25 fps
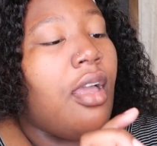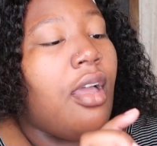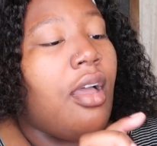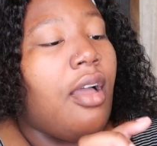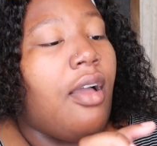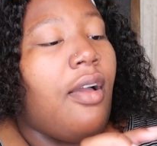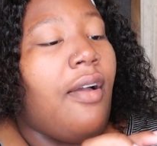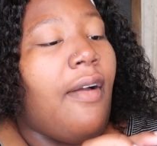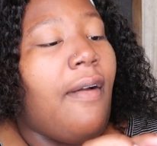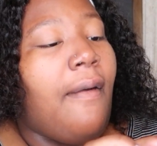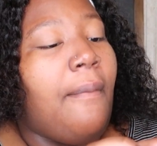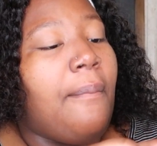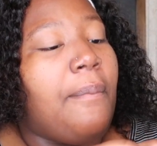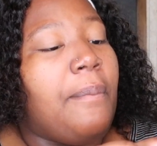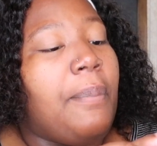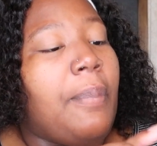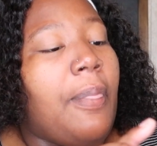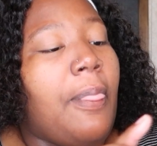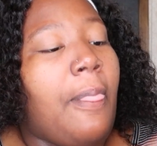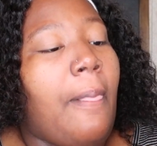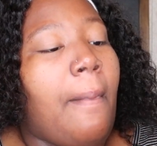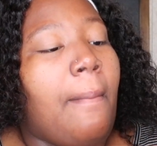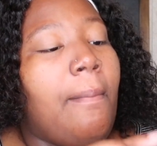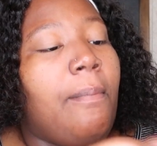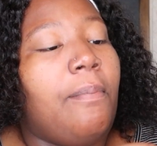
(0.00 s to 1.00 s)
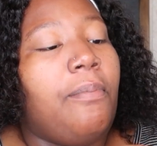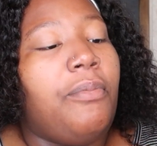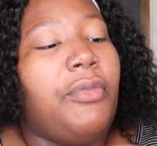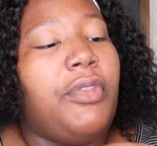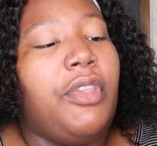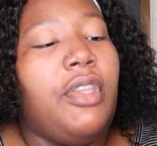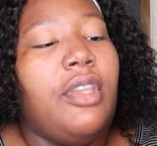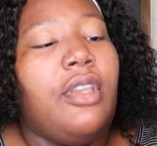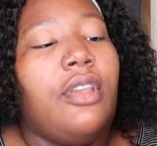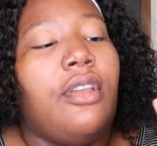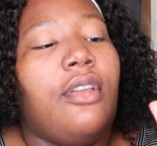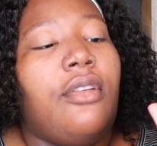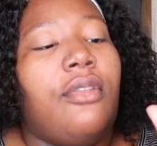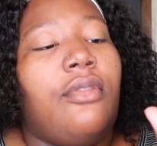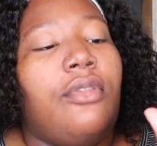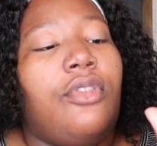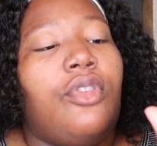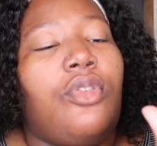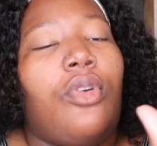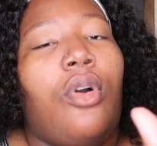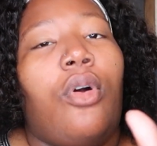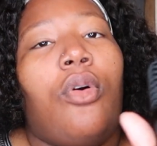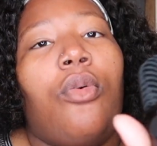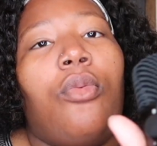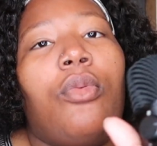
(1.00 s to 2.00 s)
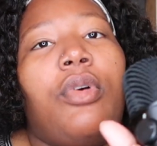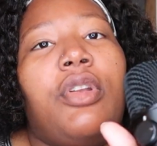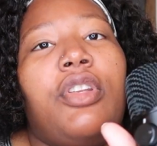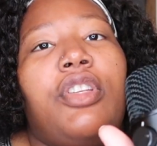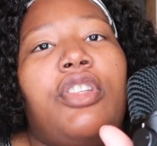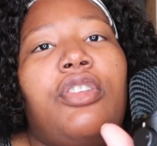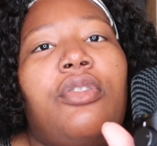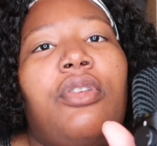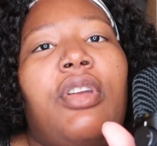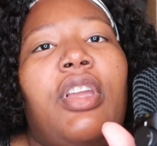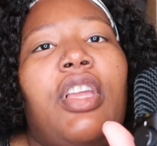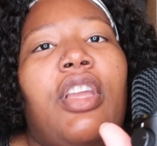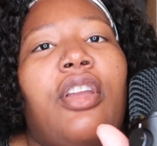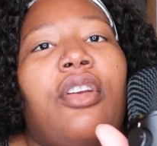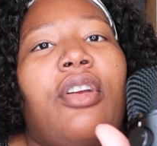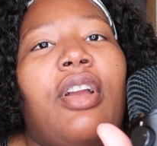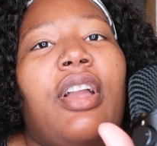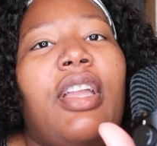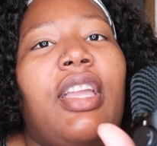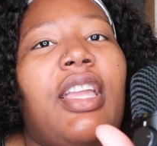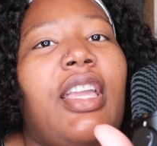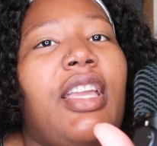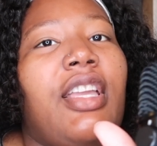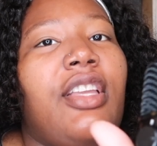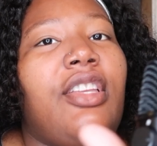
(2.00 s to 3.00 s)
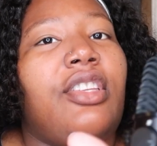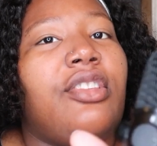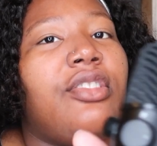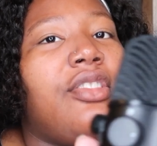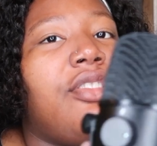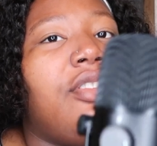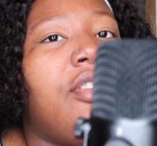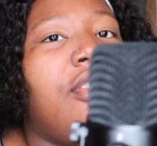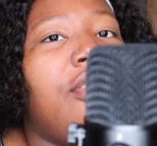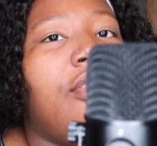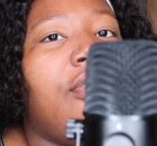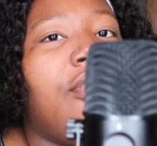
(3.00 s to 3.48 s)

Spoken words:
You can control what you hear, I guess,